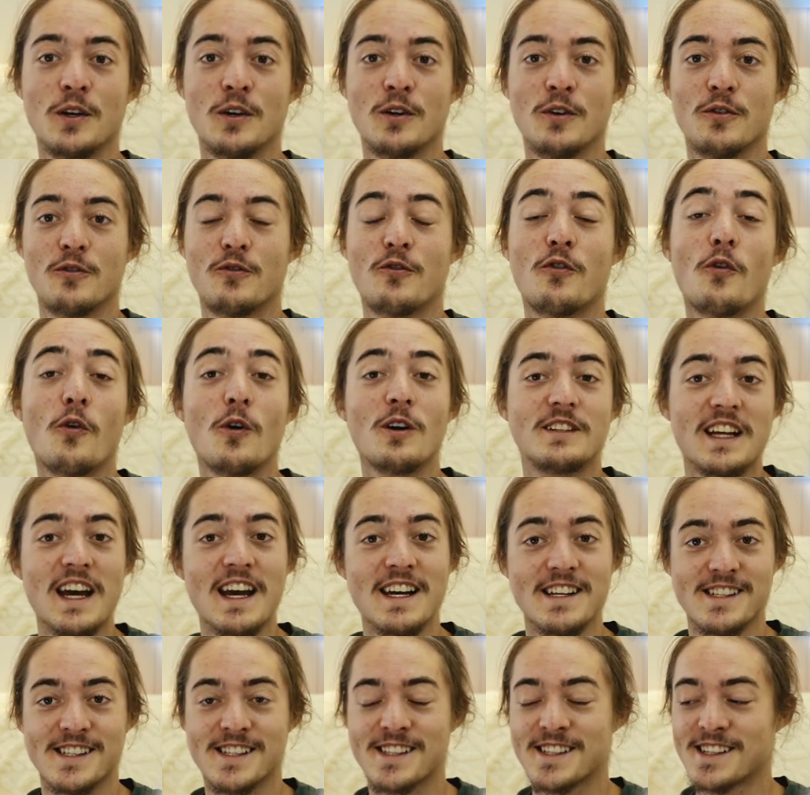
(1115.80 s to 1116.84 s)
4
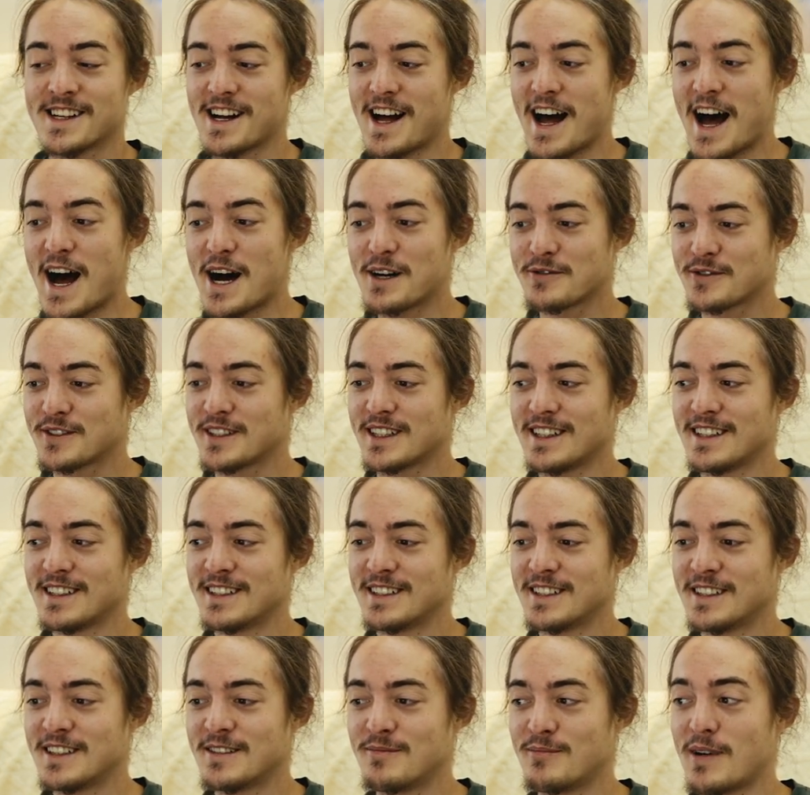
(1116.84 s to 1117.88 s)
days after
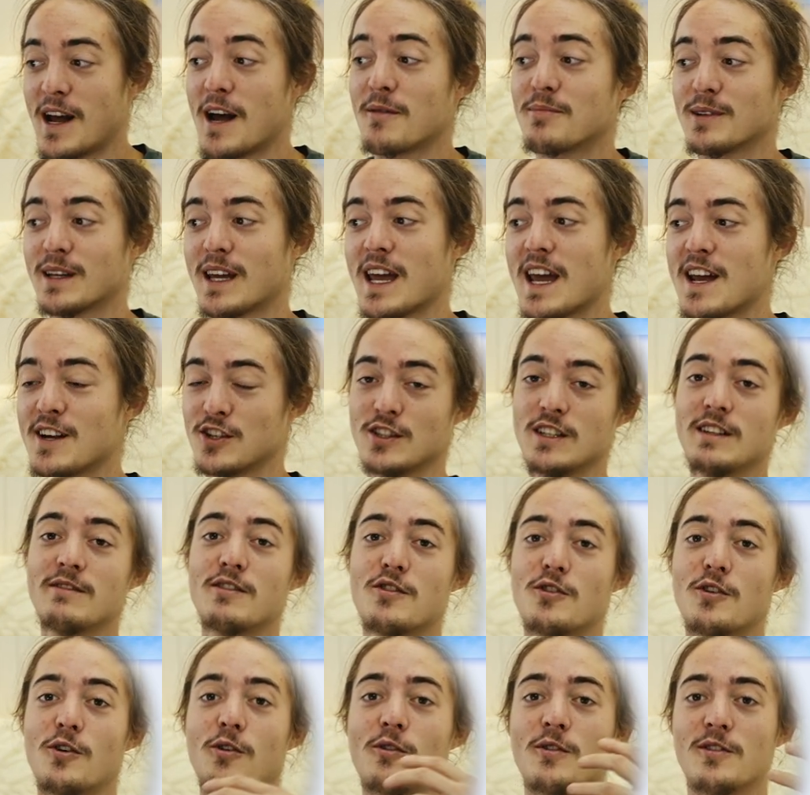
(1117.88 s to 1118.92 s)
my application,
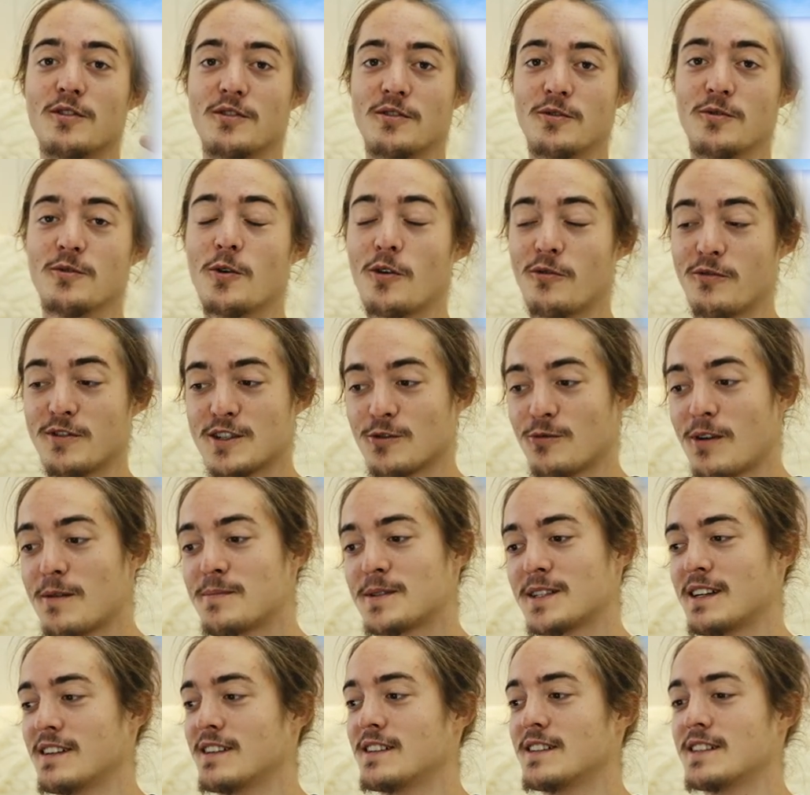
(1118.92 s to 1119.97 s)
even though on the official
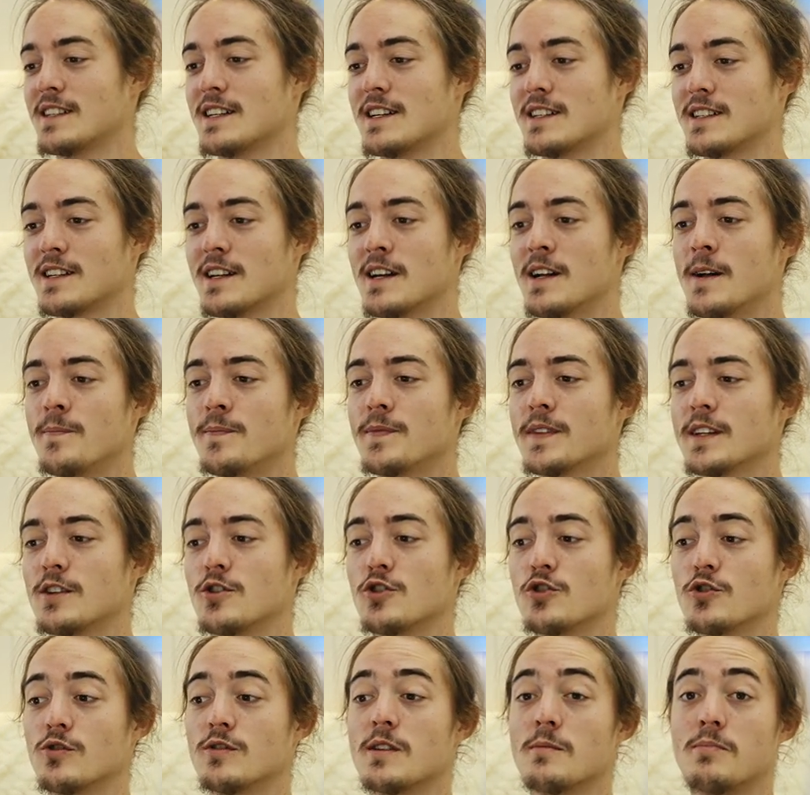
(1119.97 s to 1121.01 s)
website it says you
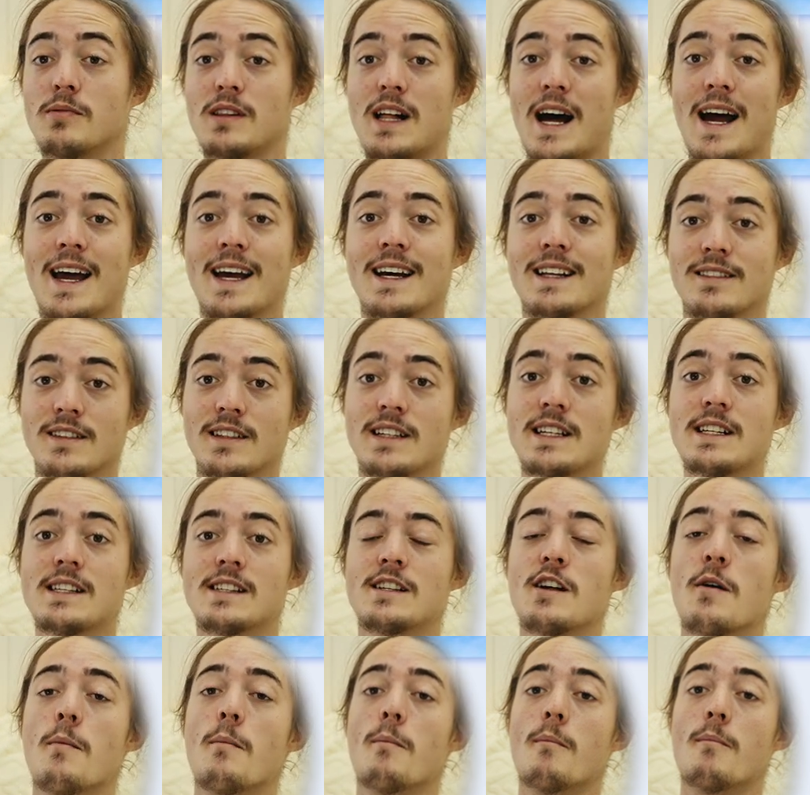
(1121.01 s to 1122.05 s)
should apply at
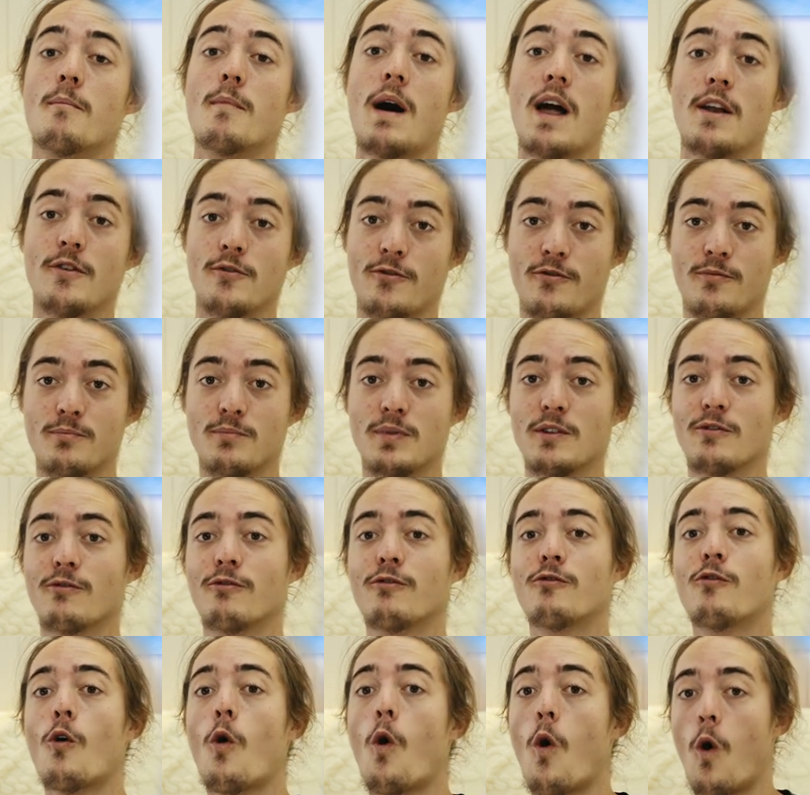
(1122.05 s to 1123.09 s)
least a month
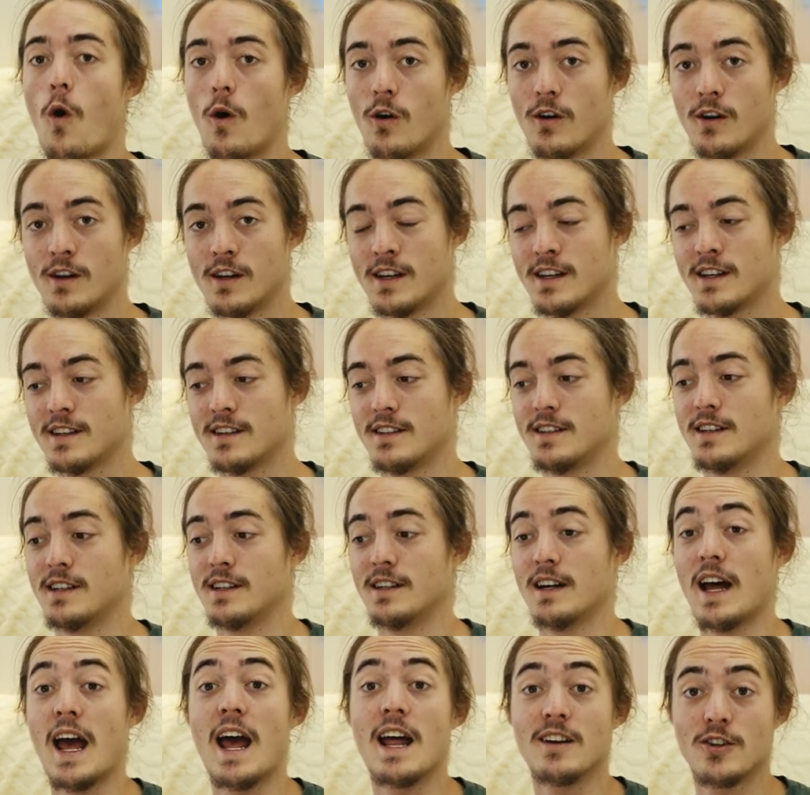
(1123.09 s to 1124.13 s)
before
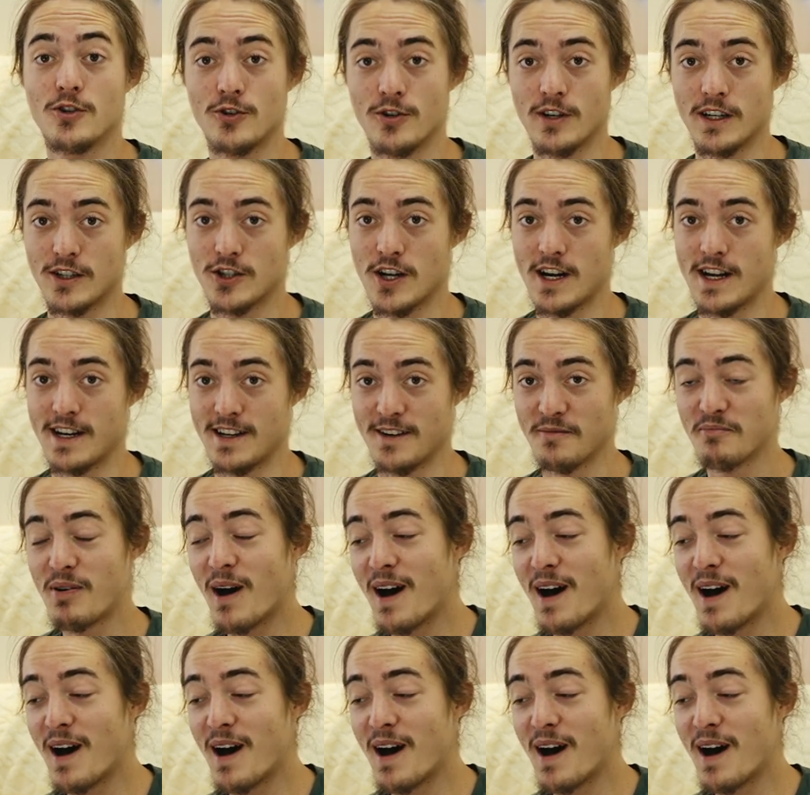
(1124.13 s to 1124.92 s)
entering China.